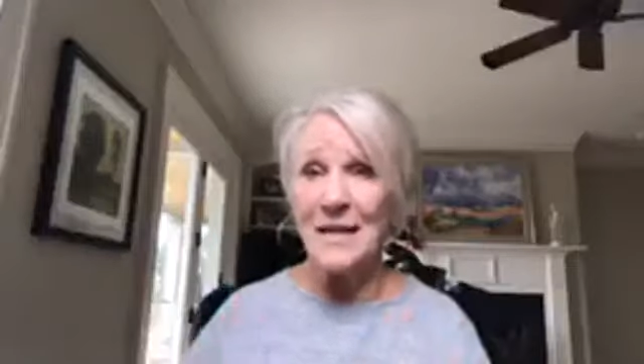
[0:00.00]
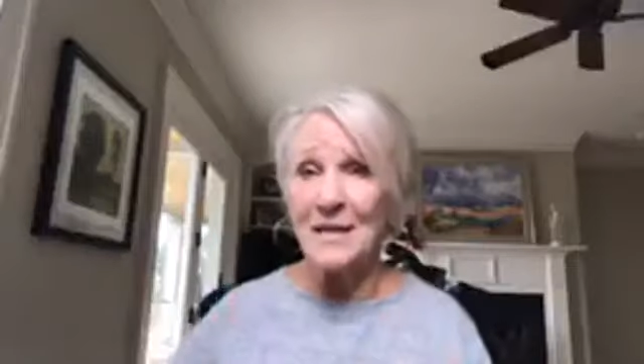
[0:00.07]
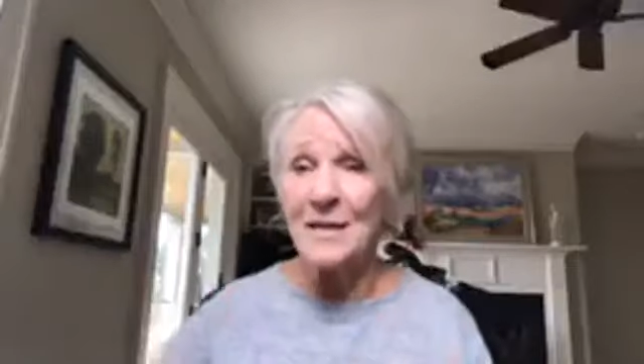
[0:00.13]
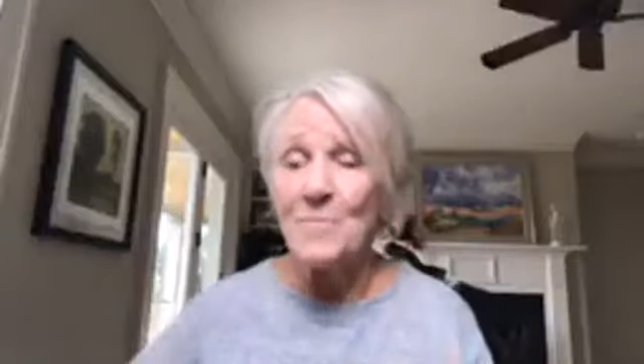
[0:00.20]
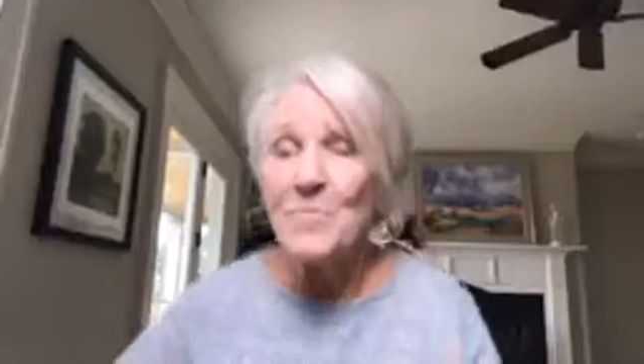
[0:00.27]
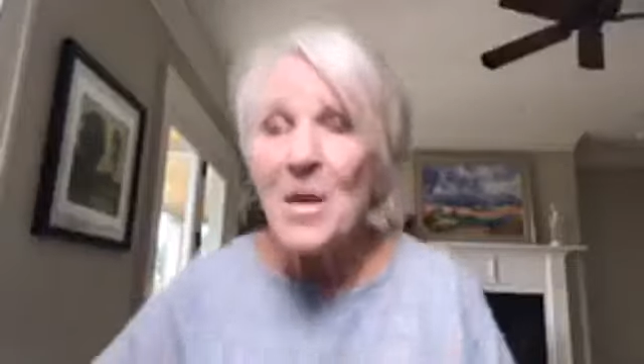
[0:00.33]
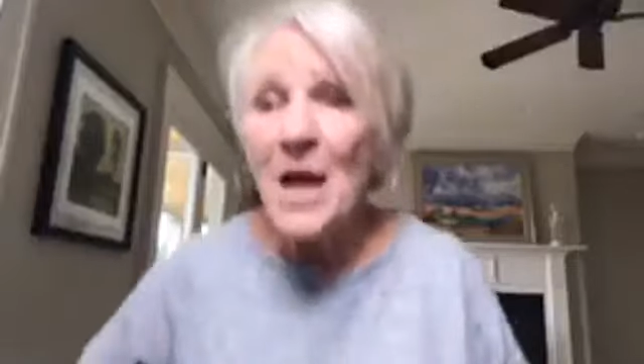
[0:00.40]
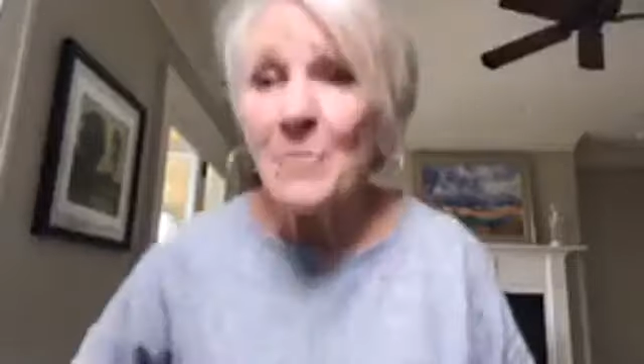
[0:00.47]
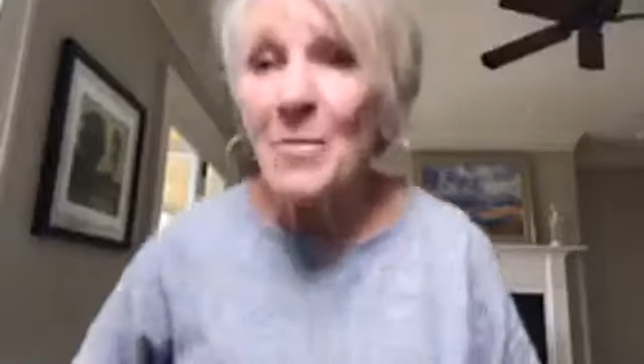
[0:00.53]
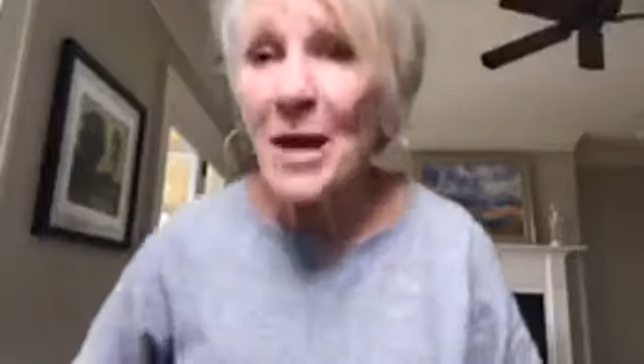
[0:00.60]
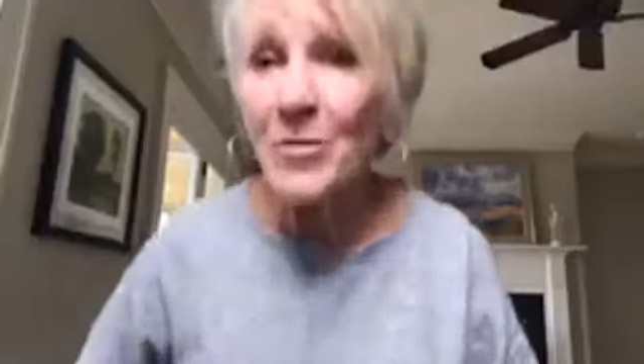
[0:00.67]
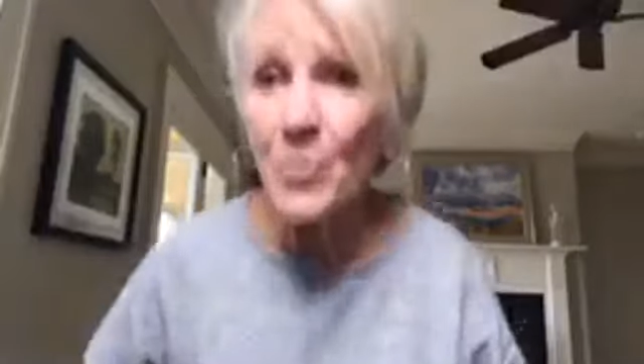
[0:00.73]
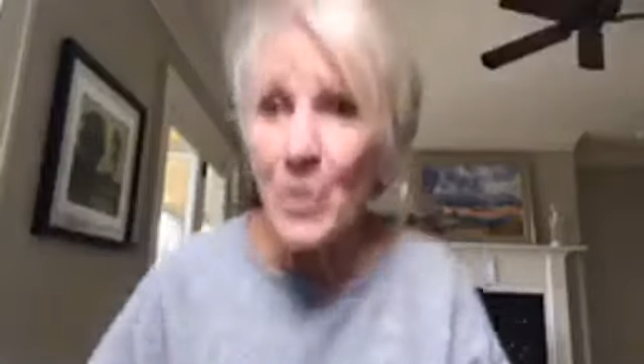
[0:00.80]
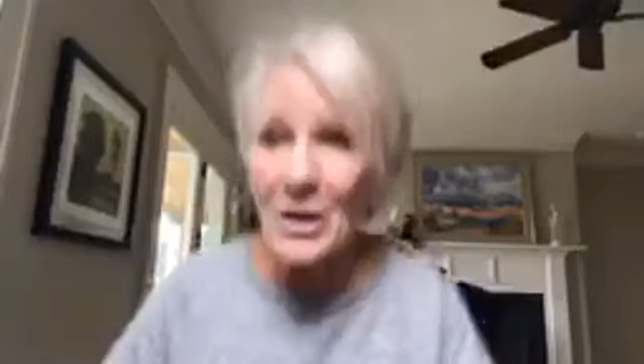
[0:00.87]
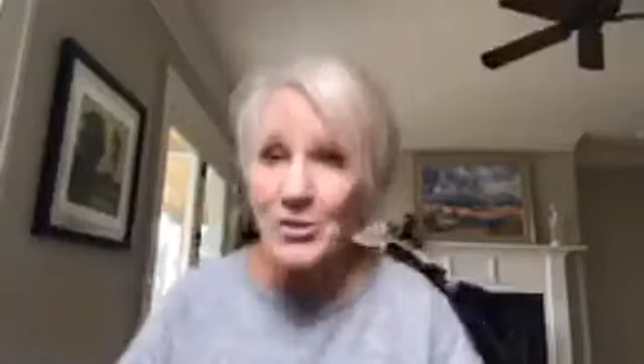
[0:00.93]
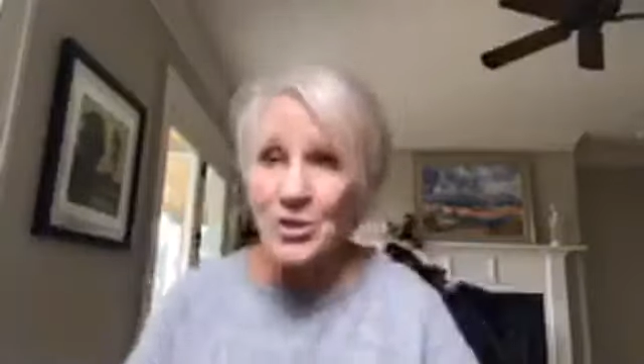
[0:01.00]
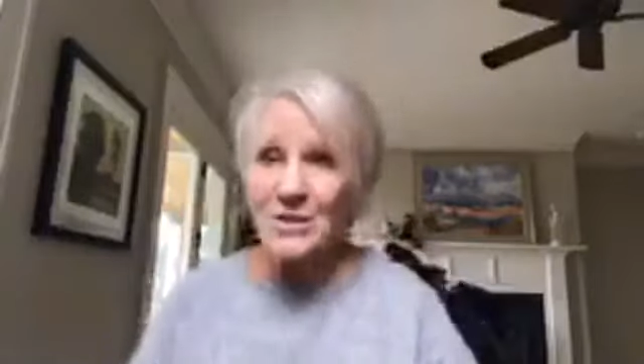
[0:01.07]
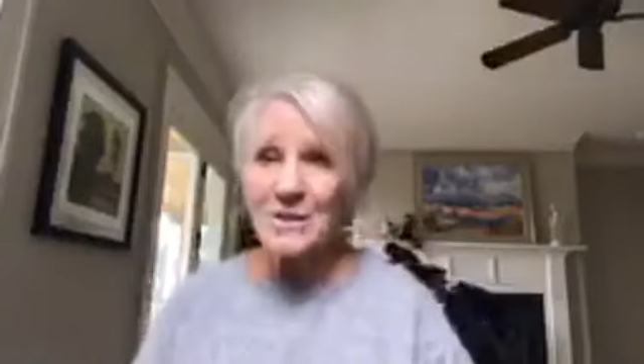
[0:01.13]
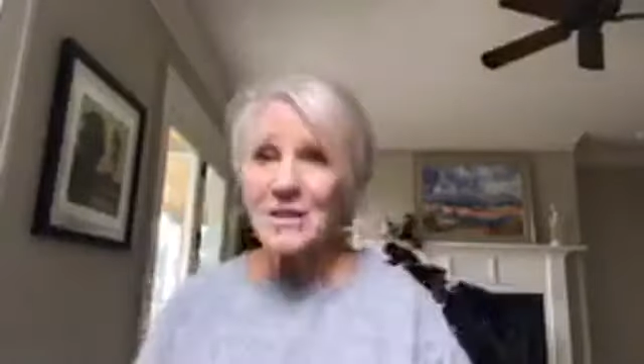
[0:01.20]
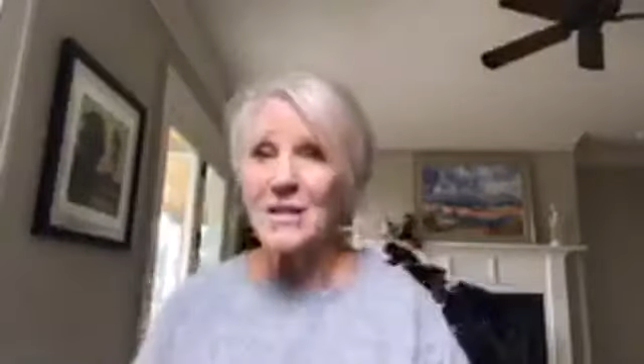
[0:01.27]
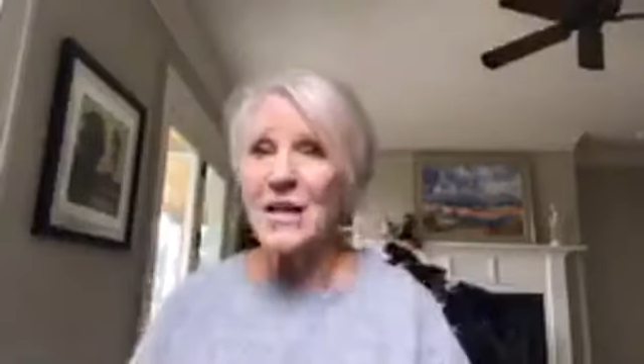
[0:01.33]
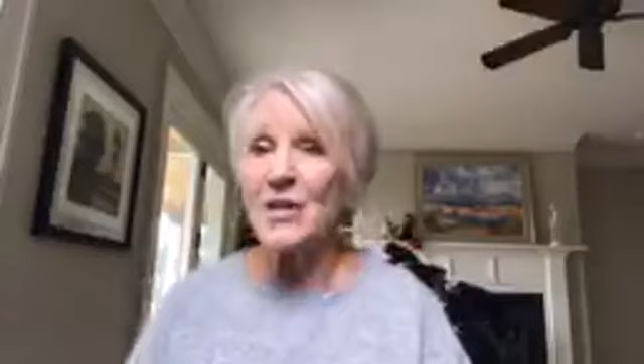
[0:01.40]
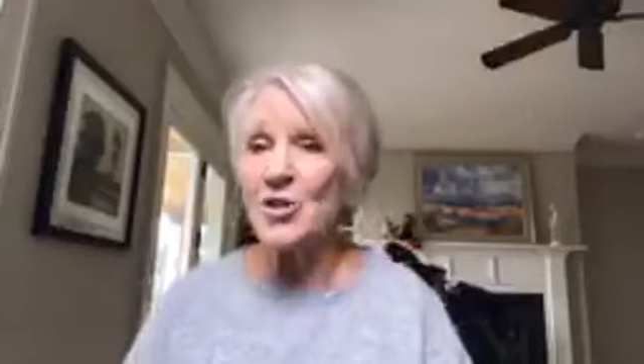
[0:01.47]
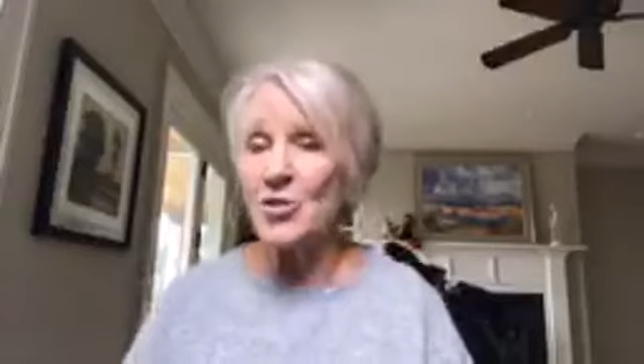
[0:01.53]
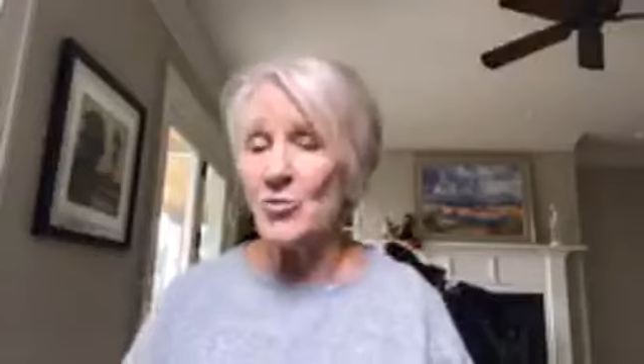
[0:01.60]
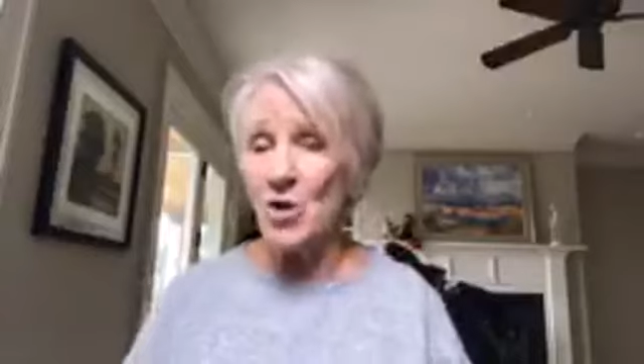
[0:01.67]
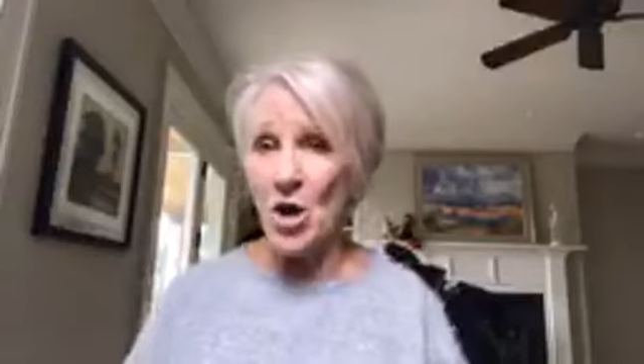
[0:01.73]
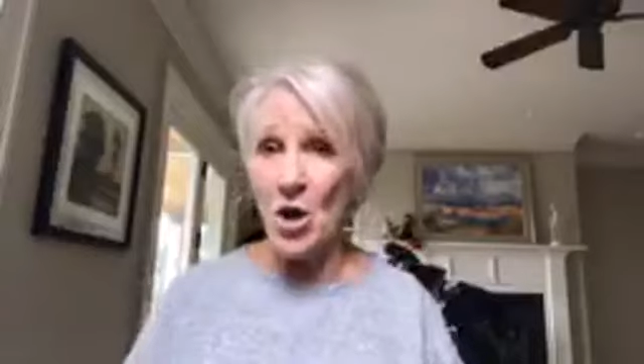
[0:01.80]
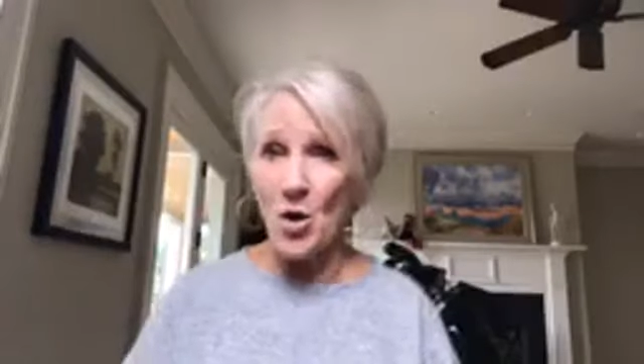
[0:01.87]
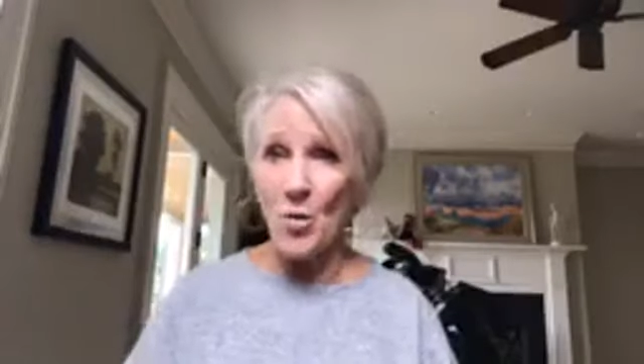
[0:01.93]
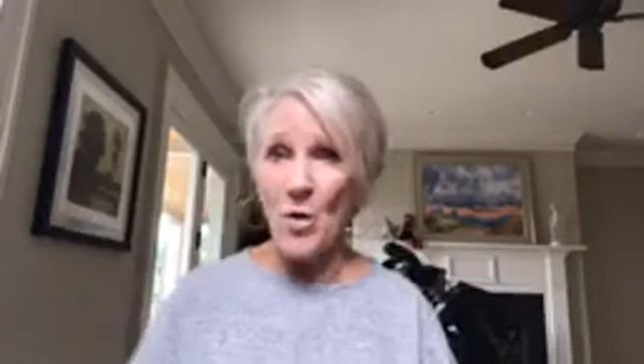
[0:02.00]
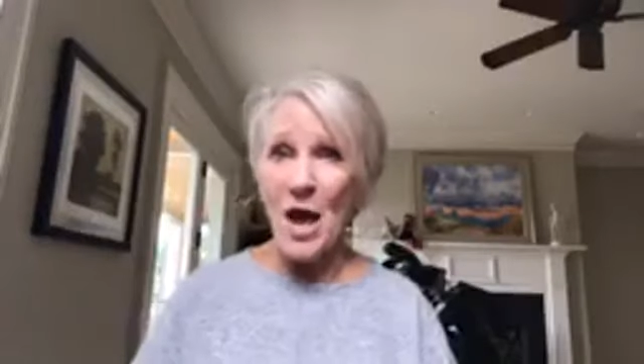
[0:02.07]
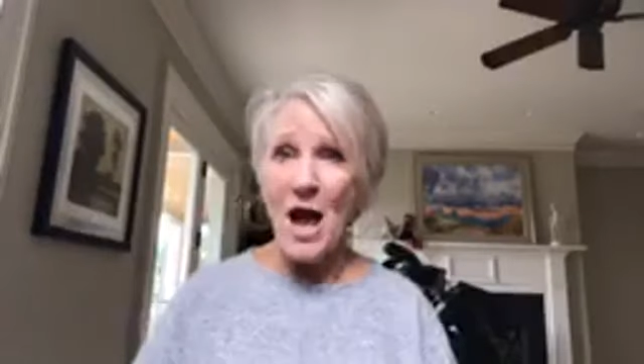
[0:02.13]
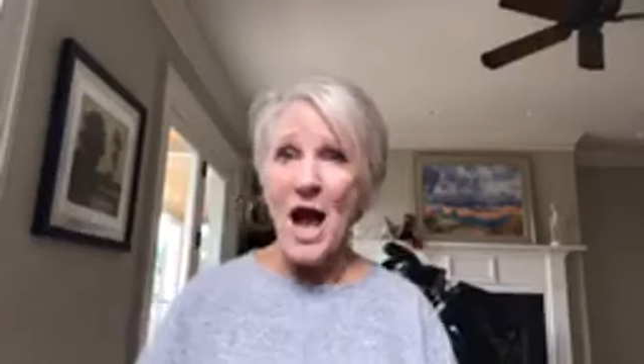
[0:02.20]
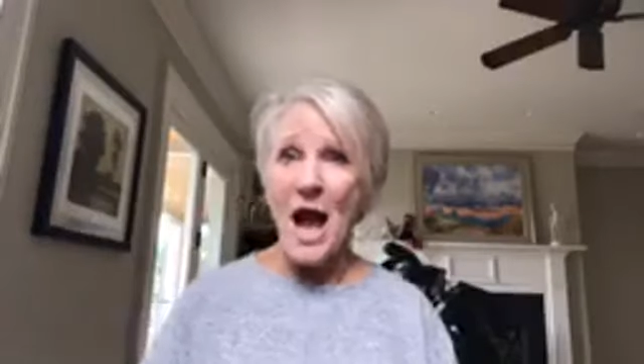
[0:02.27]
And by the way, just to let you know,